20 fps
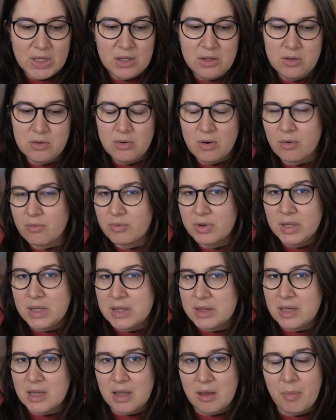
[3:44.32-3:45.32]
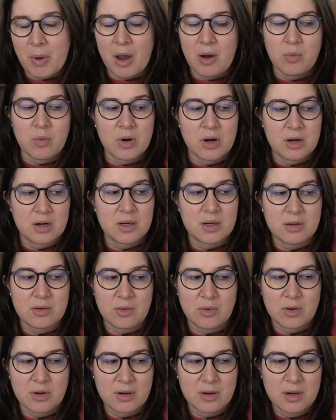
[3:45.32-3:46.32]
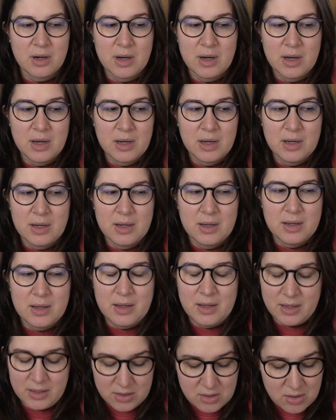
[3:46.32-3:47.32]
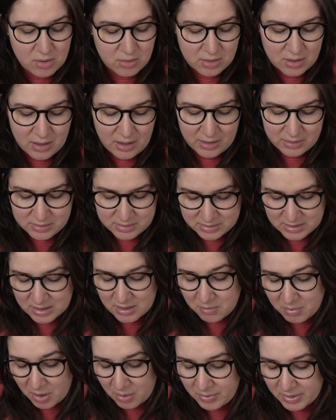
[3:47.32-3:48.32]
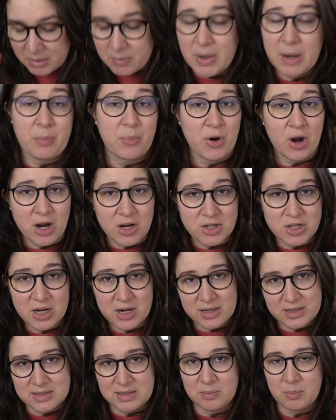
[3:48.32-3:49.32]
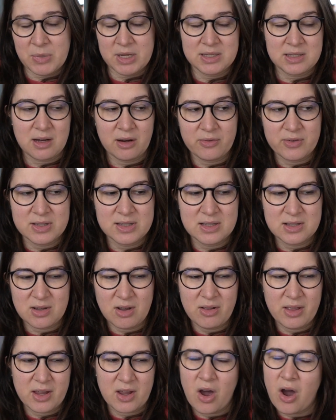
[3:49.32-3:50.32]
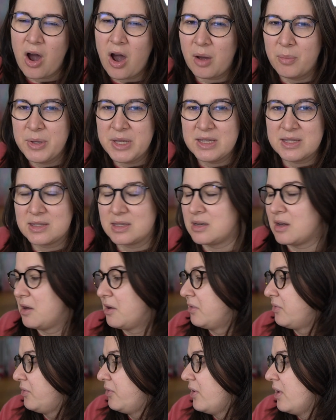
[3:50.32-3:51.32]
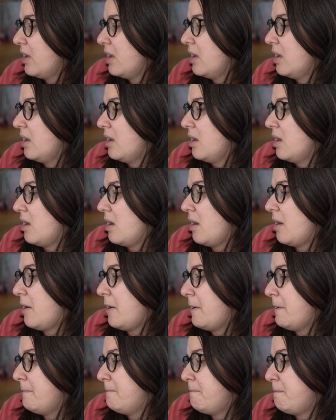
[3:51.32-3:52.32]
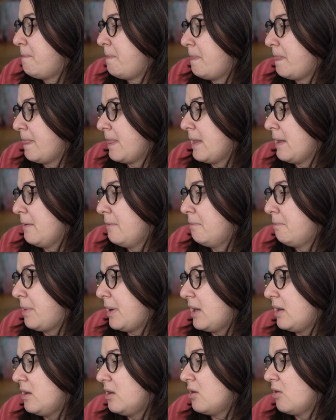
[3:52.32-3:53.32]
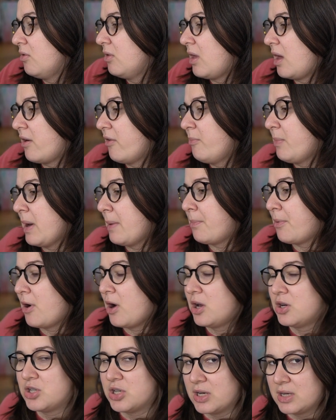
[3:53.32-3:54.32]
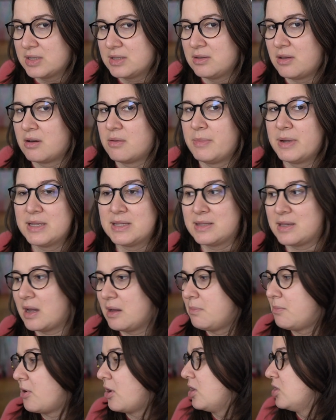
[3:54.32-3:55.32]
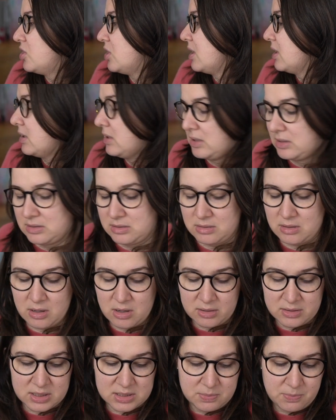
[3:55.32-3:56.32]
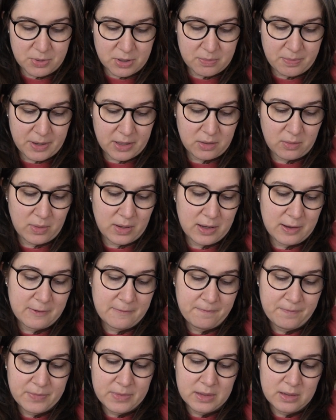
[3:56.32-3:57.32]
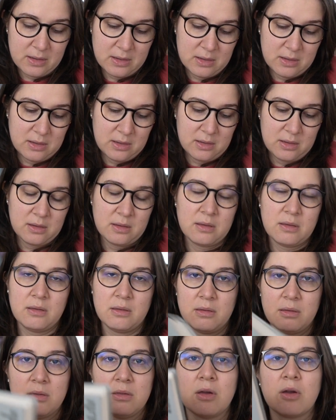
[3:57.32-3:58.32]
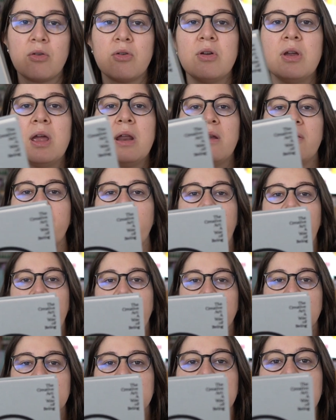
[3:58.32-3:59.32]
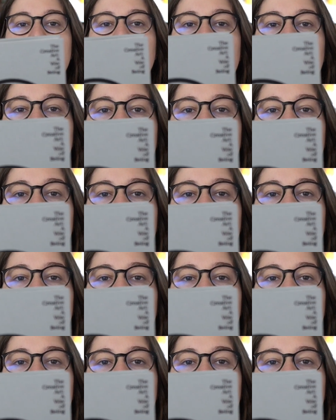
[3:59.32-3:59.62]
you don't really think about work or, you know, I think about like my projects and my stuff because it's all like hobby stuff. But, you know, a lot of my projects, a lot of my side projects, I got this book by the way, The Creative Act.